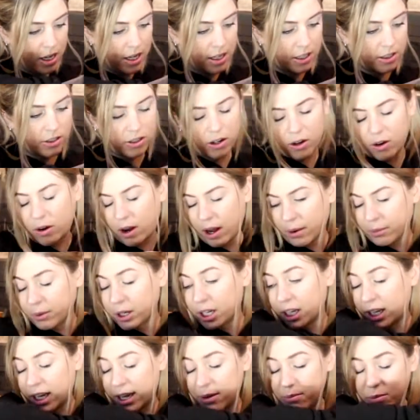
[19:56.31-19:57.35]
So I'm going
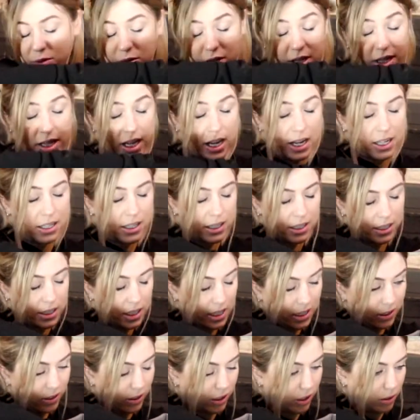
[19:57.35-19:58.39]
to keep doing that. It does
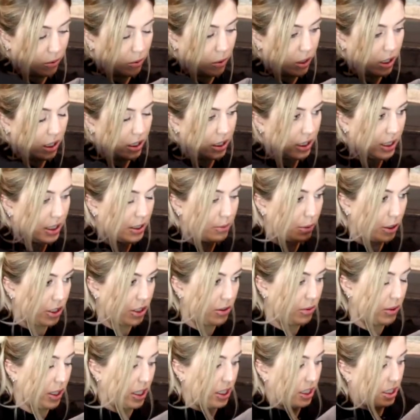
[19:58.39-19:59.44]
take a lot of work, like
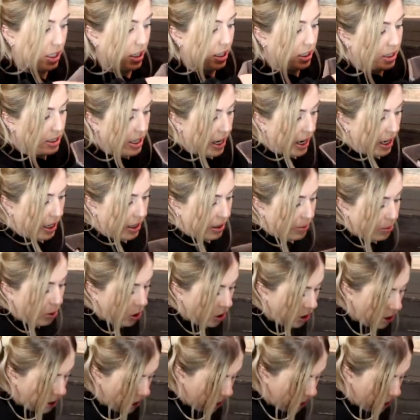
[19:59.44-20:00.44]
especially when I take them all